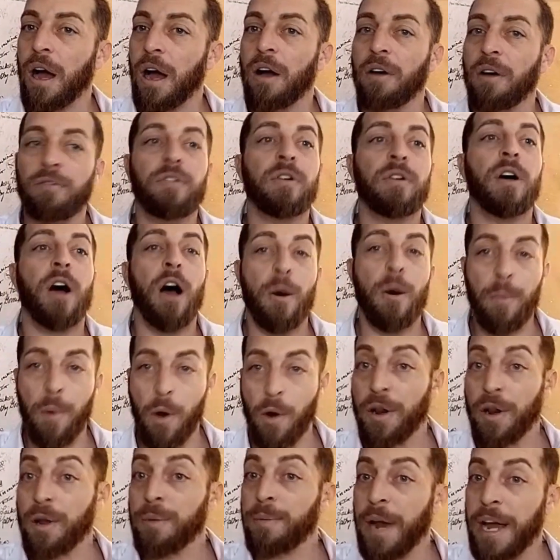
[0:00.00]
of
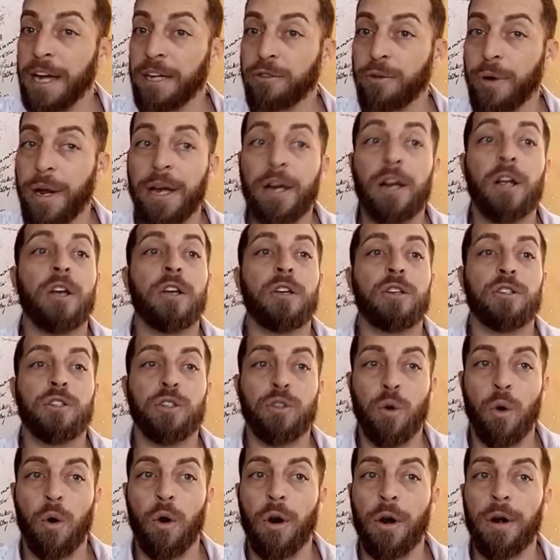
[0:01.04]
ammonium nitrate
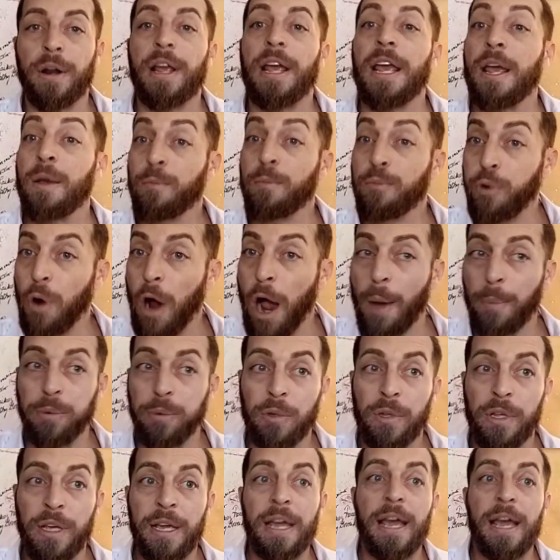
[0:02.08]
stored
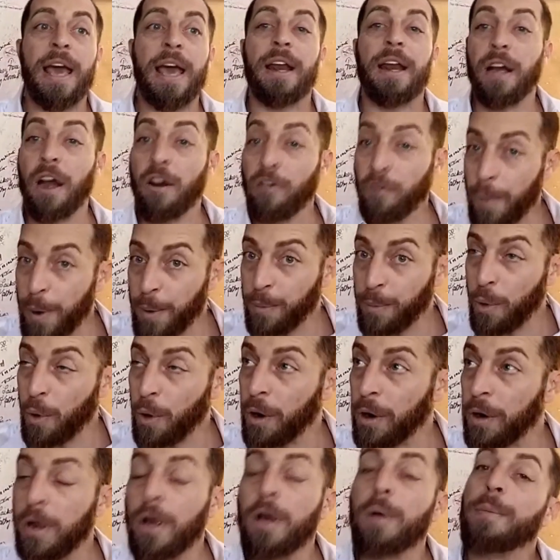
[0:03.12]
improperly at a government
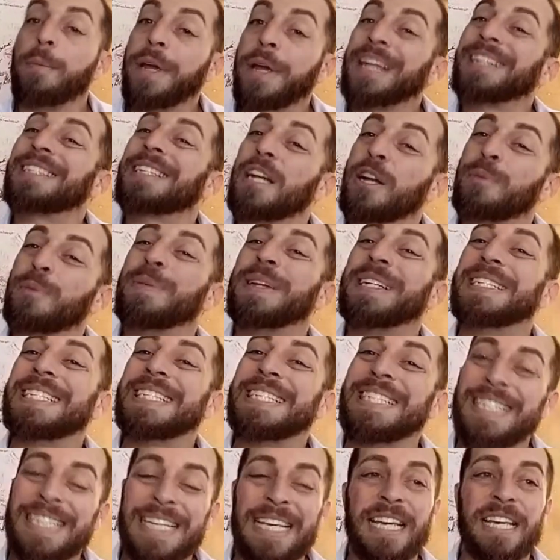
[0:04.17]
port because it had
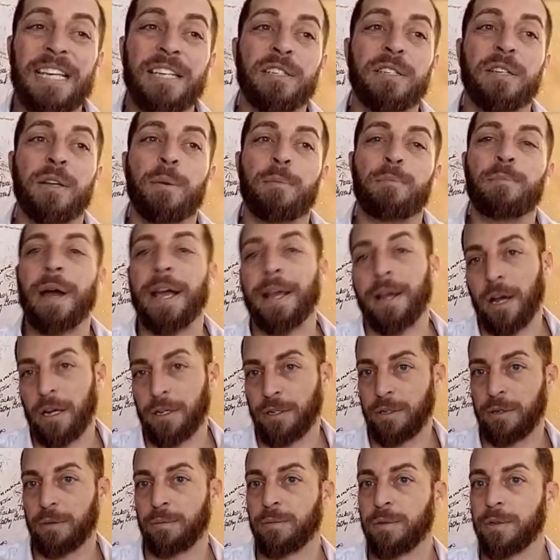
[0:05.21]
been seized by
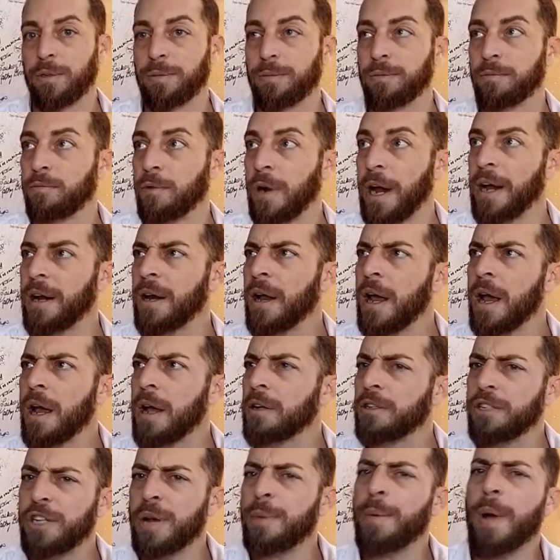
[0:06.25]
customs, right?
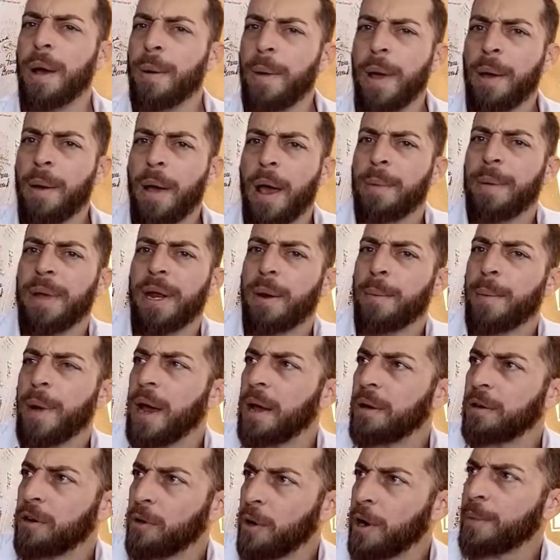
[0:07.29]
Jim, I, I mean,
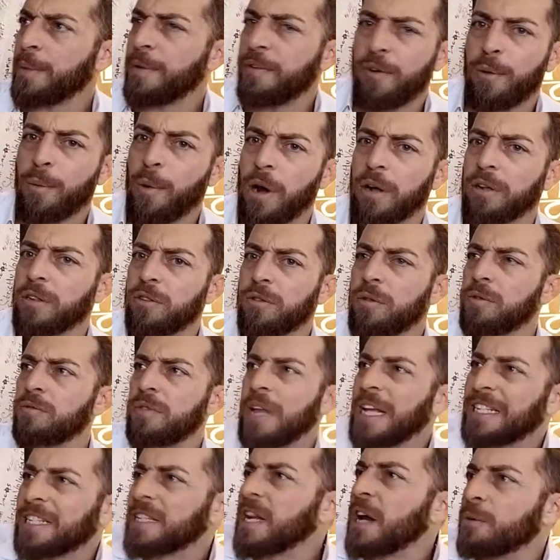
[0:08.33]
I'm not, correct me if I'm
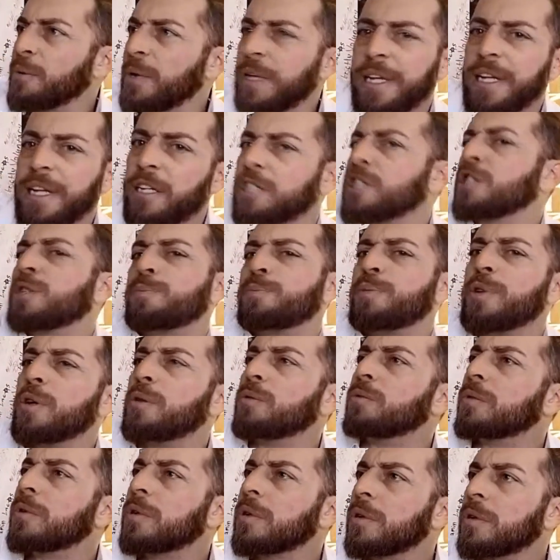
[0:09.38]
wrong, that's not really in
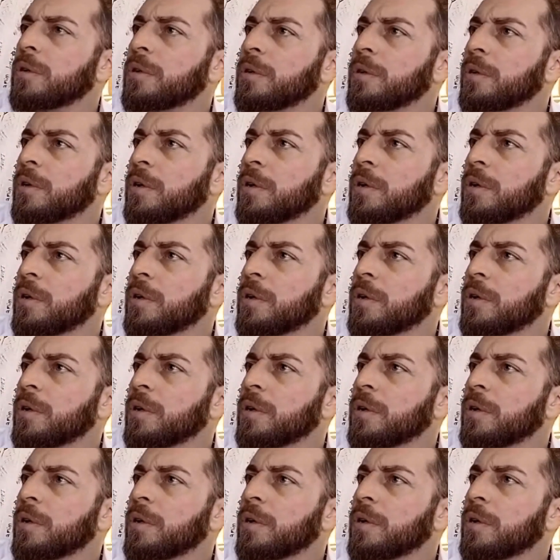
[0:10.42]
dispute,